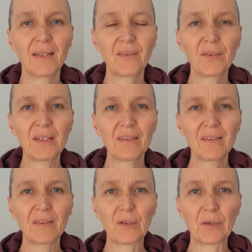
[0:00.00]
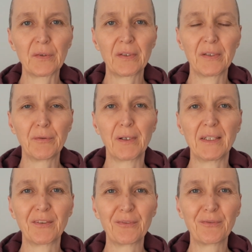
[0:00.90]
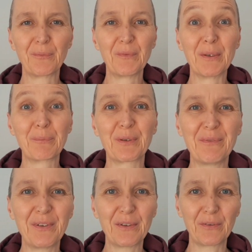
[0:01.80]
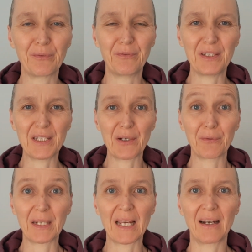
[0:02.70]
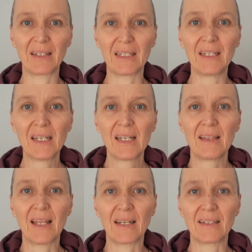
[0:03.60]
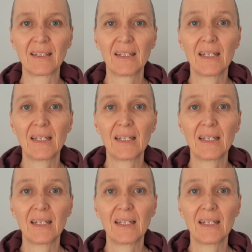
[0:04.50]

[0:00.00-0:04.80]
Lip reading: So this is a continuation from the previous video regarding that